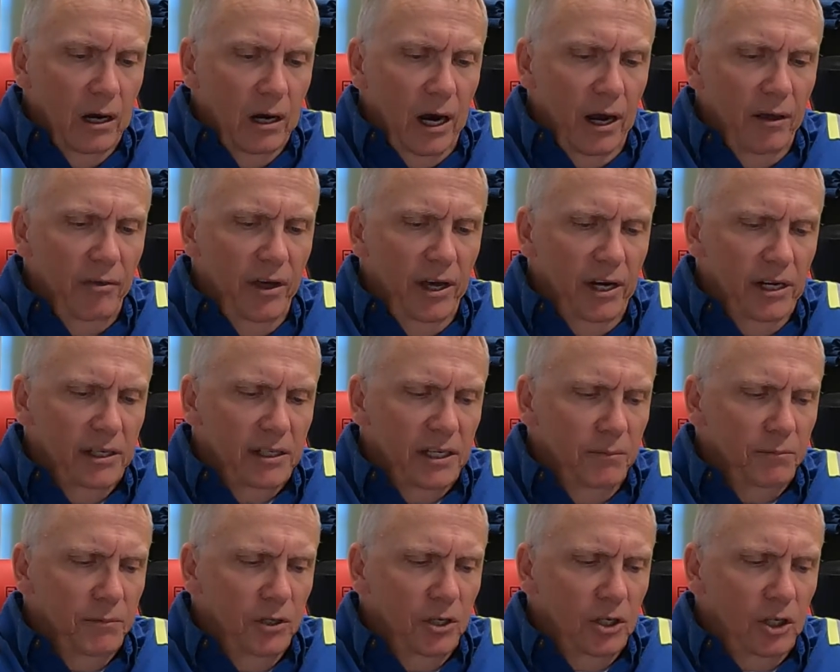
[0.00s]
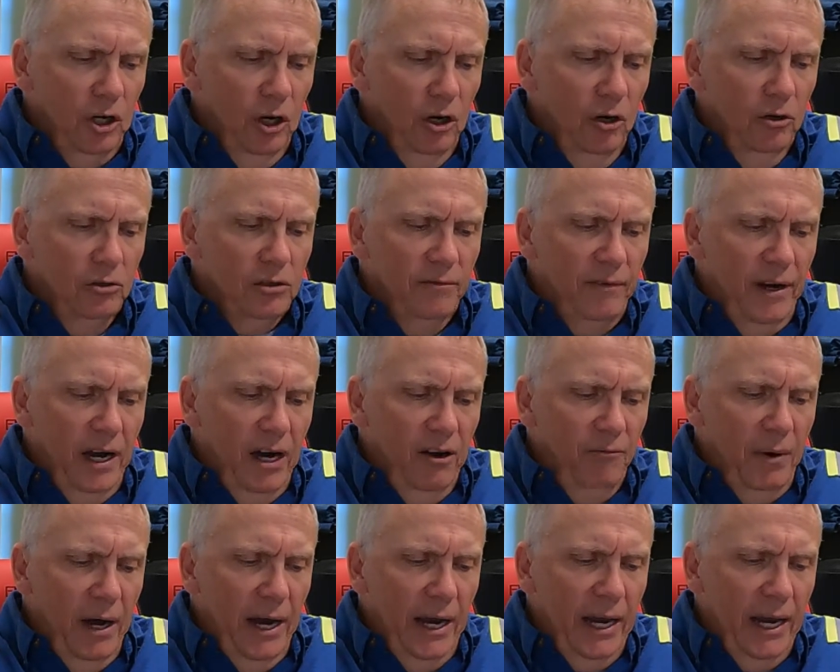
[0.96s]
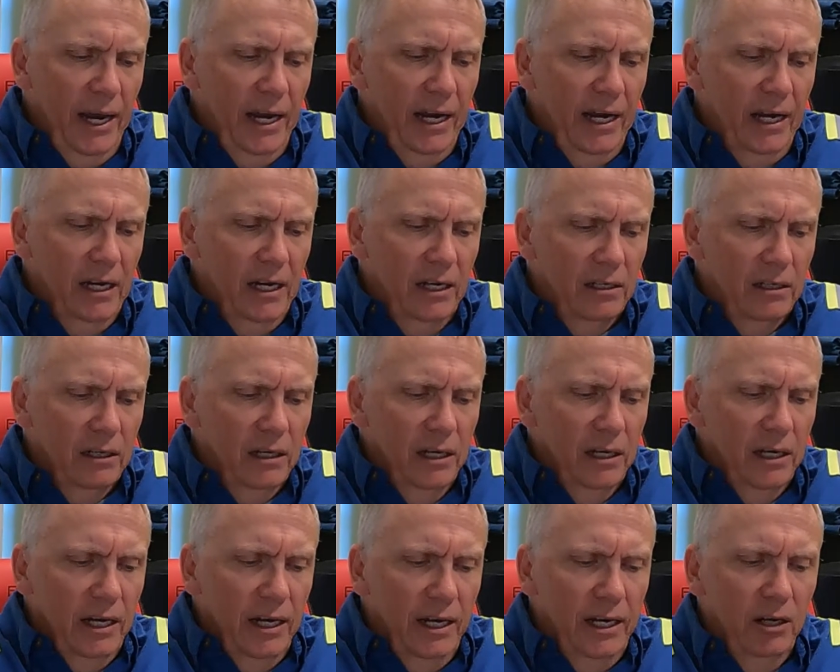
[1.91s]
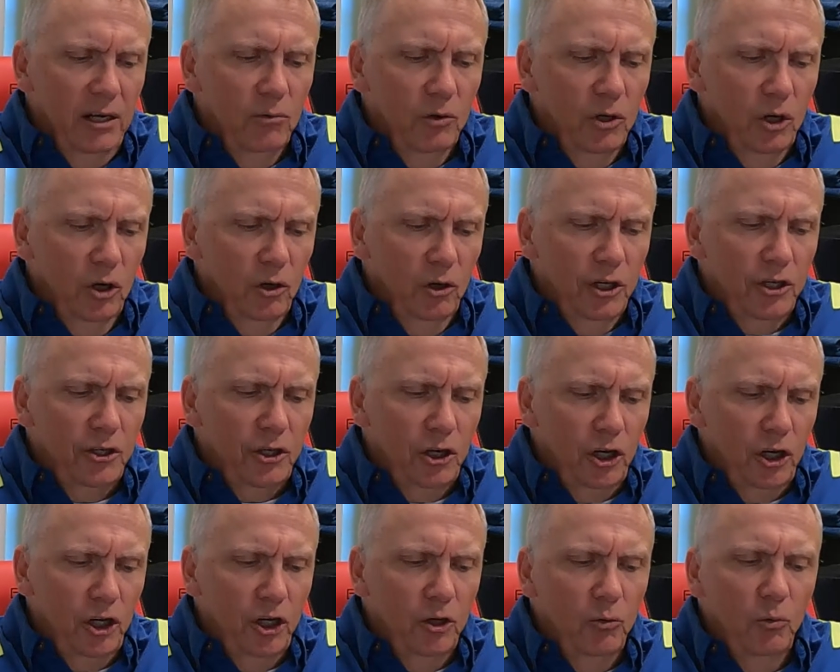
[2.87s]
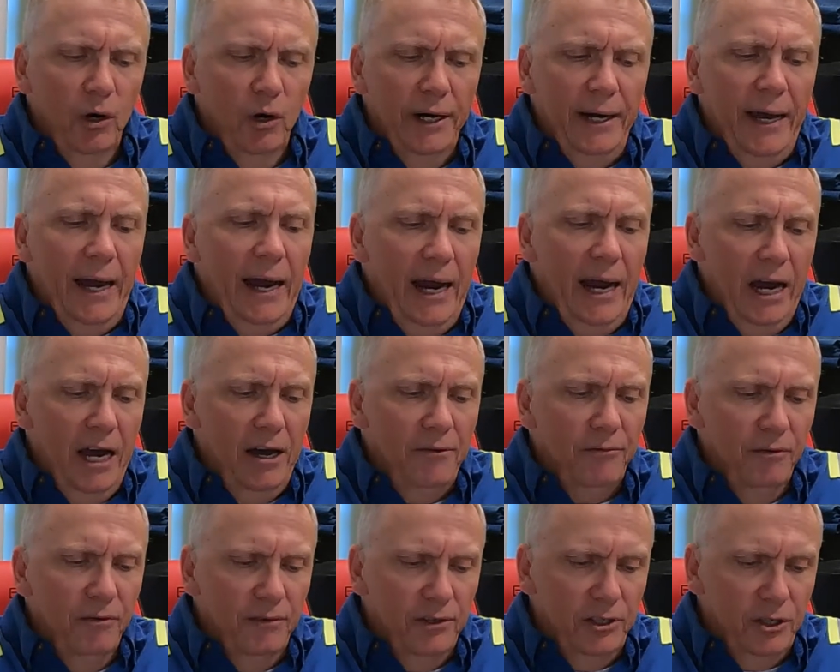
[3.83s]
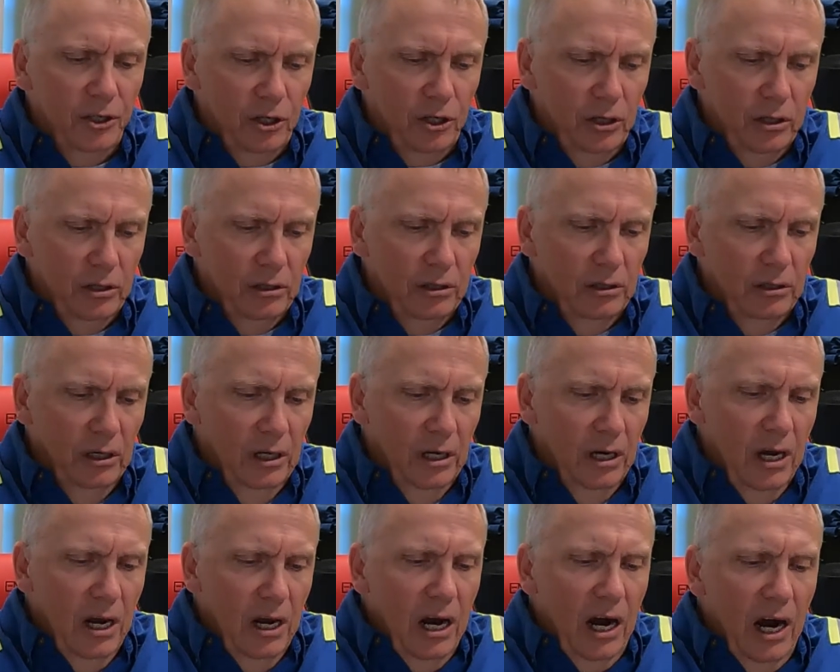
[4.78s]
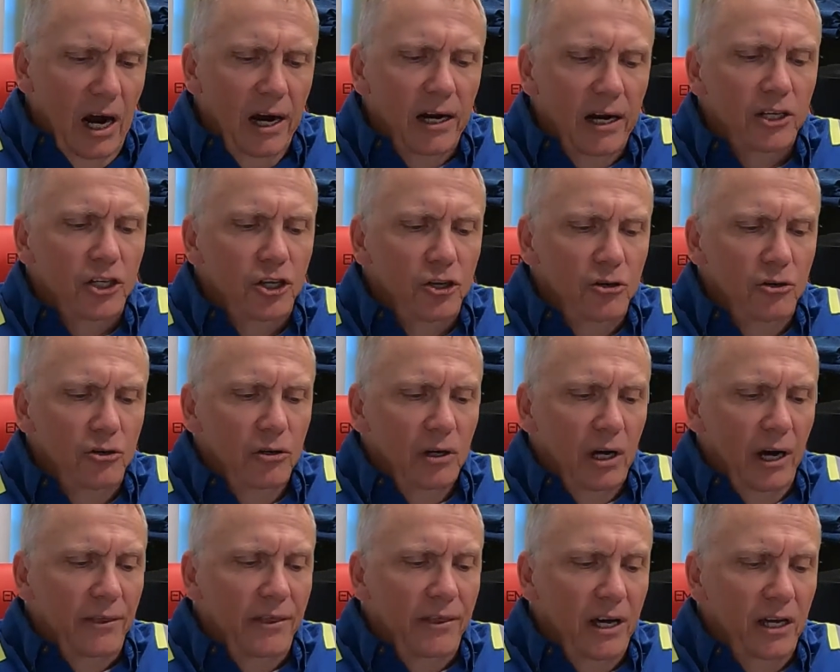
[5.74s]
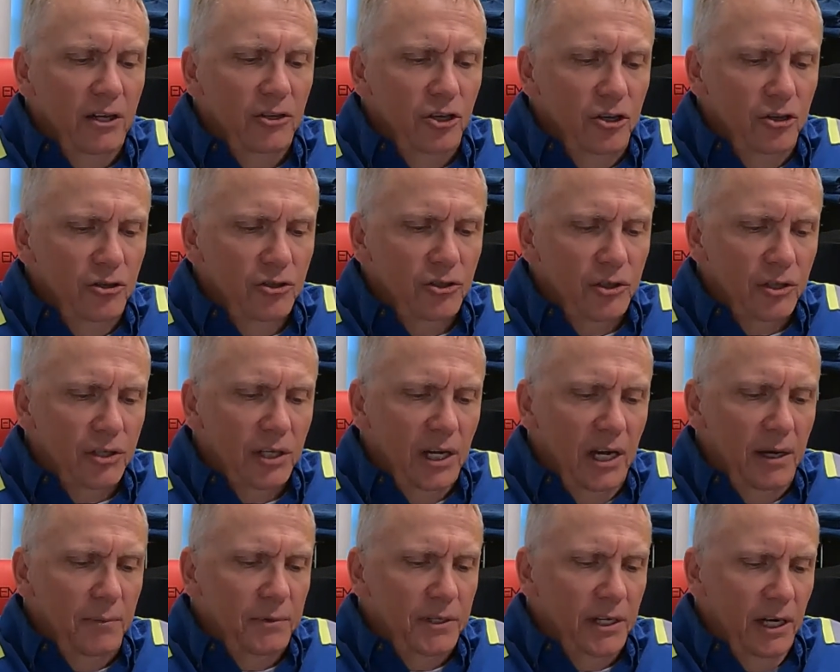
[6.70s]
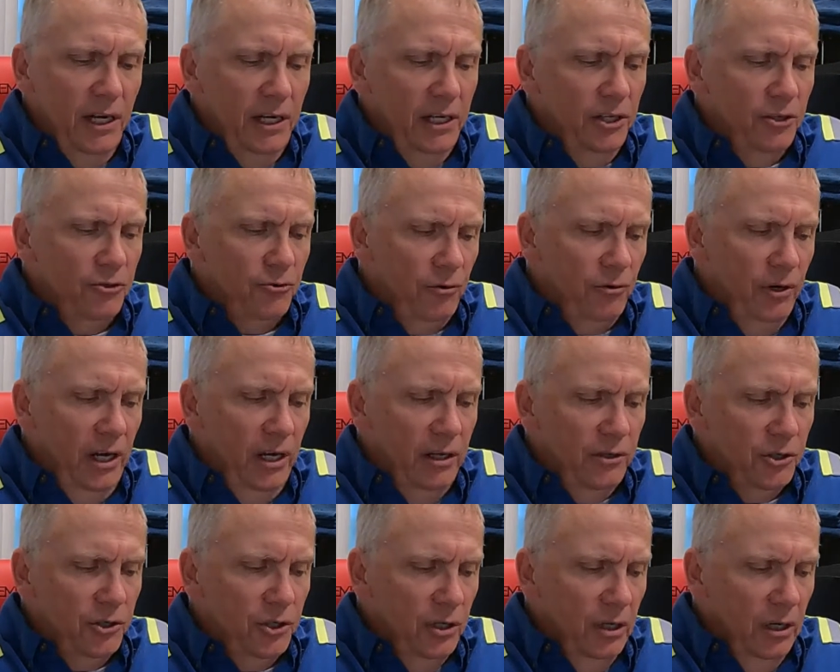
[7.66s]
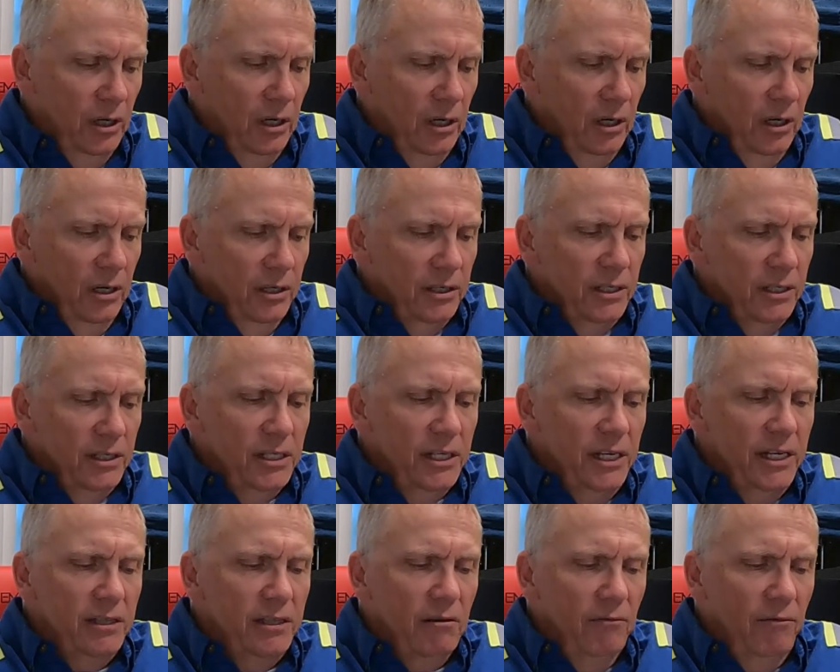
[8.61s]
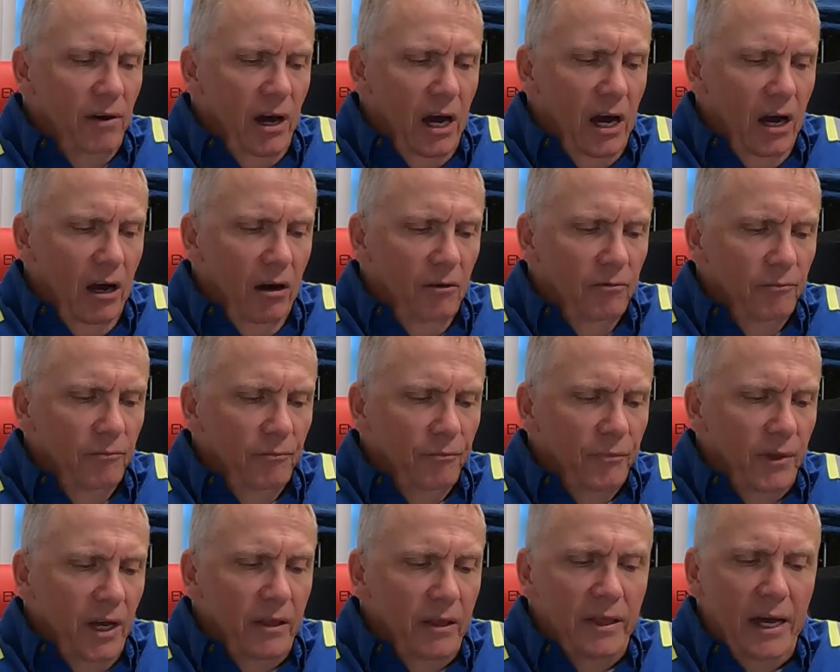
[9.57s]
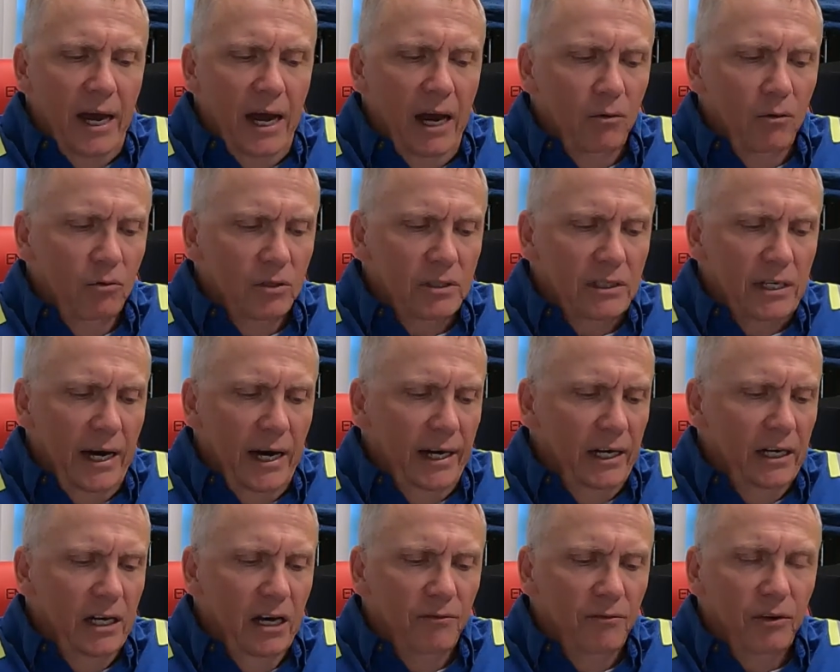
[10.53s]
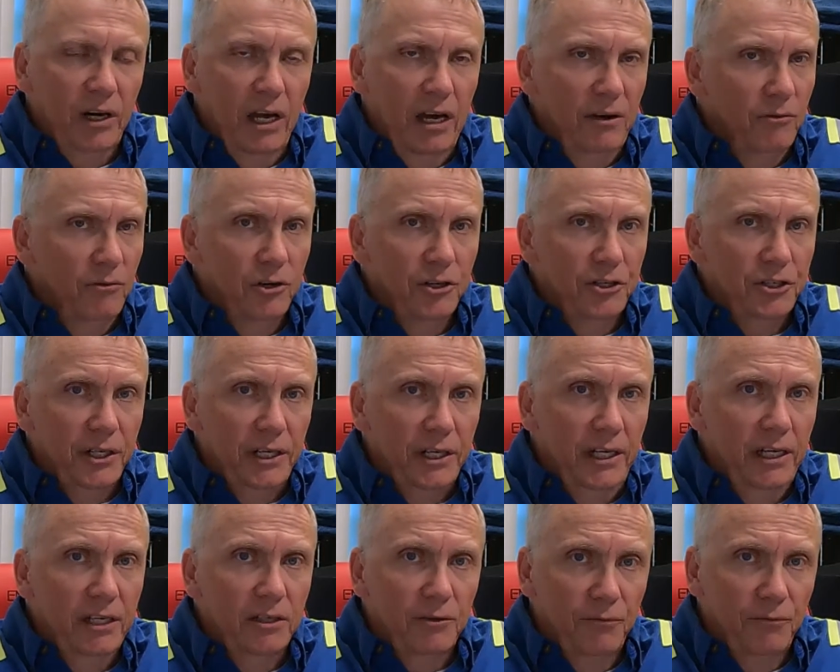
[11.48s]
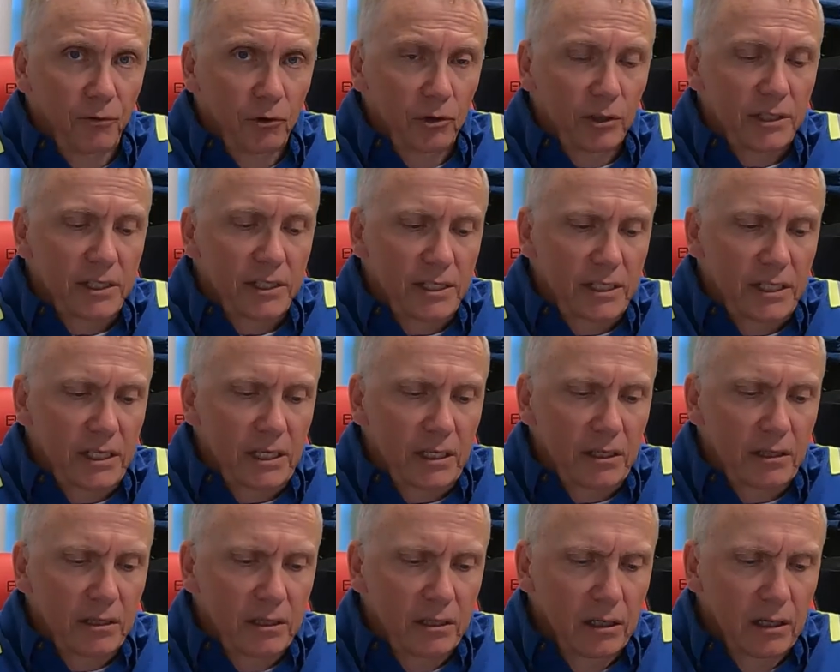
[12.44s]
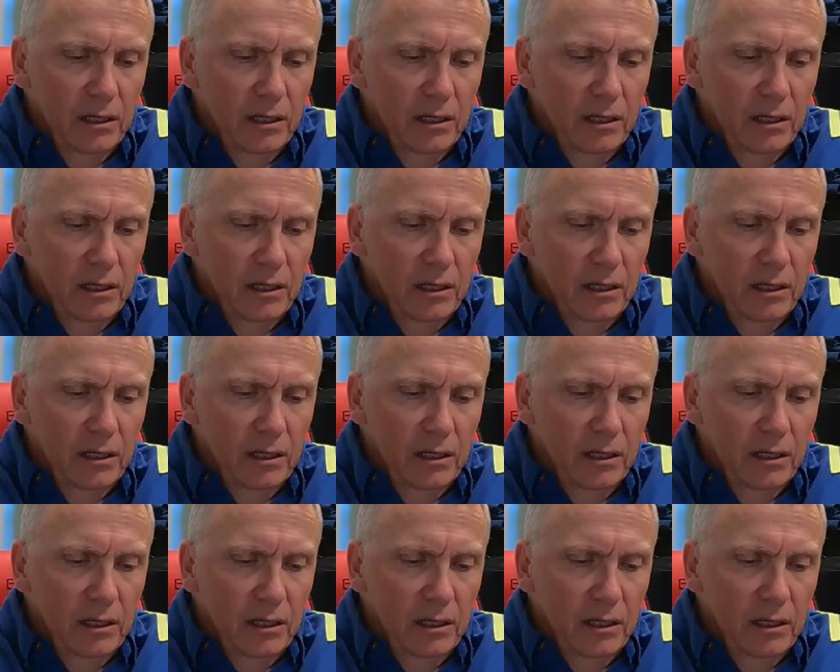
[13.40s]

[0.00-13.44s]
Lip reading: I then attempted to close the valve by hand and it would only turn 1/2 of a turn. I then used the same 10-inch wrench to seat the valve, and that was not enough leverage to get it to fully seat.